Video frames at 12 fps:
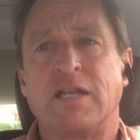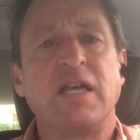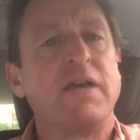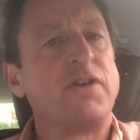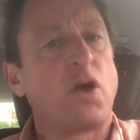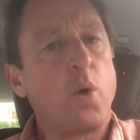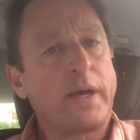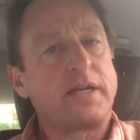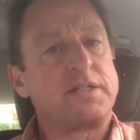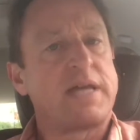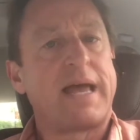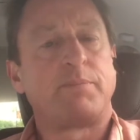to give you a quick
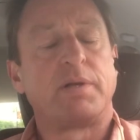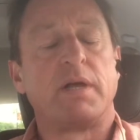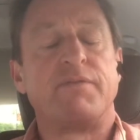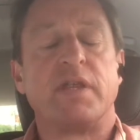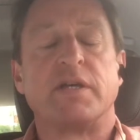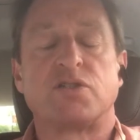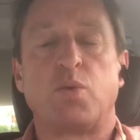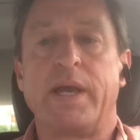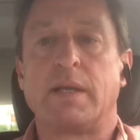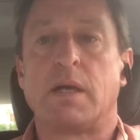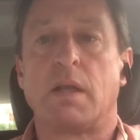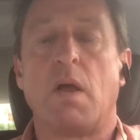example of this, we
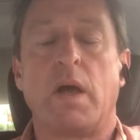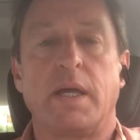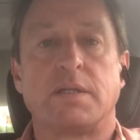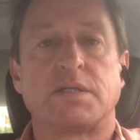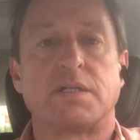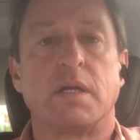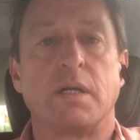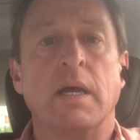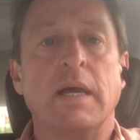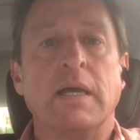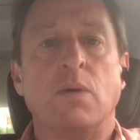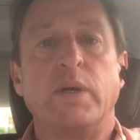had clients that
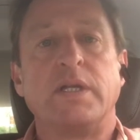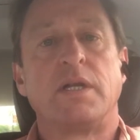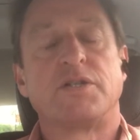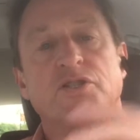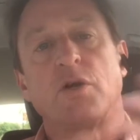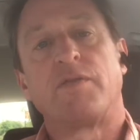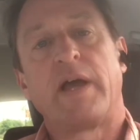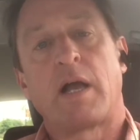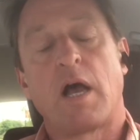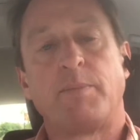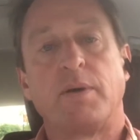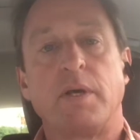we did a survey a
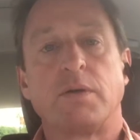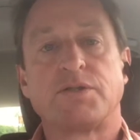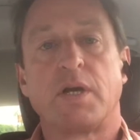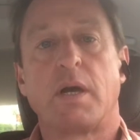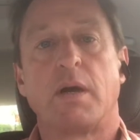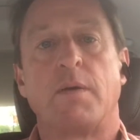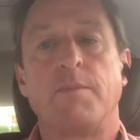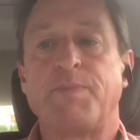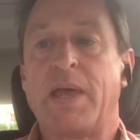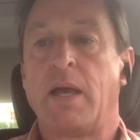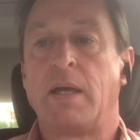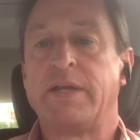couple years ago,
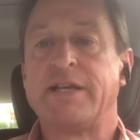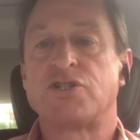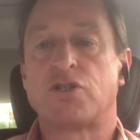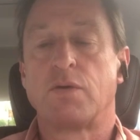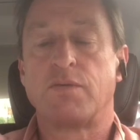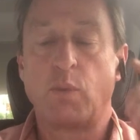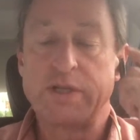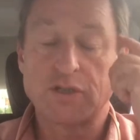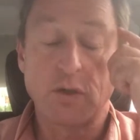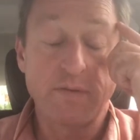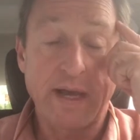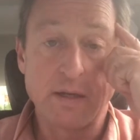and they sur- we
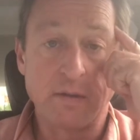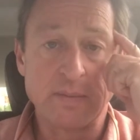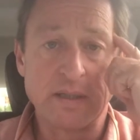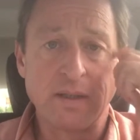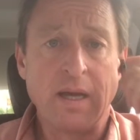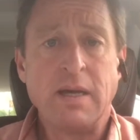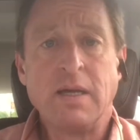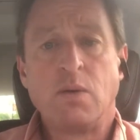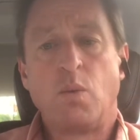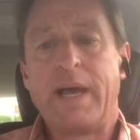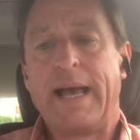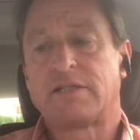surveyed them and
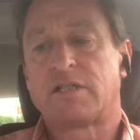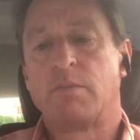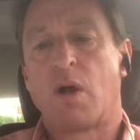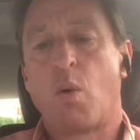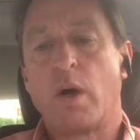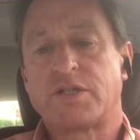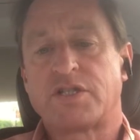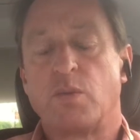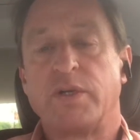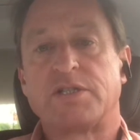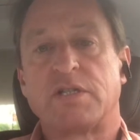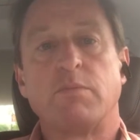we asked them a question.
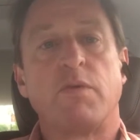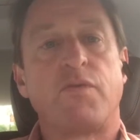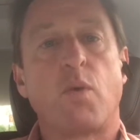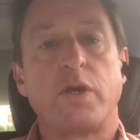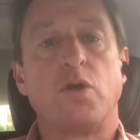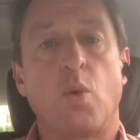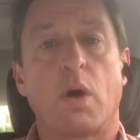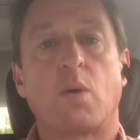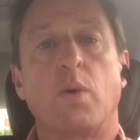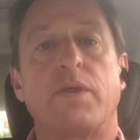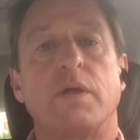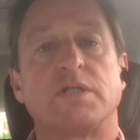We said, Before you
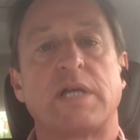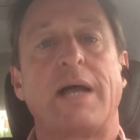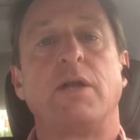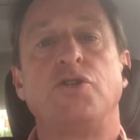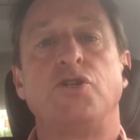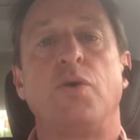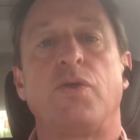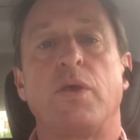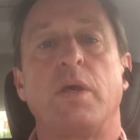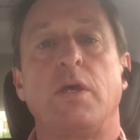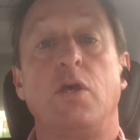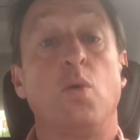work with us, how did you
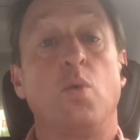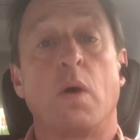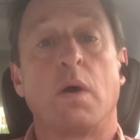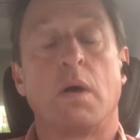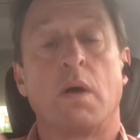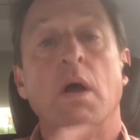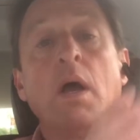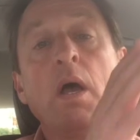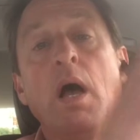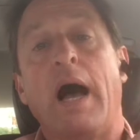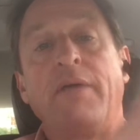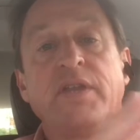think you were
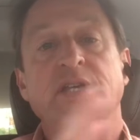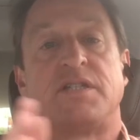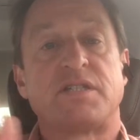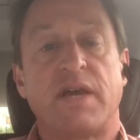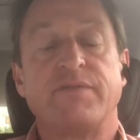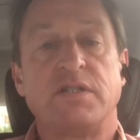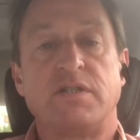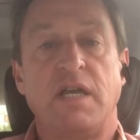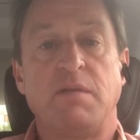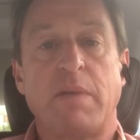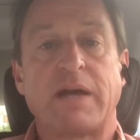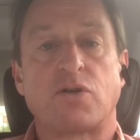on these
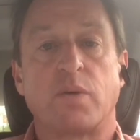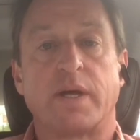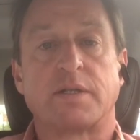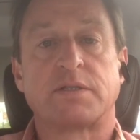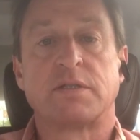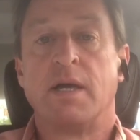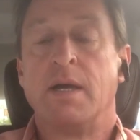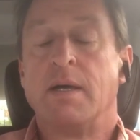17 metrics?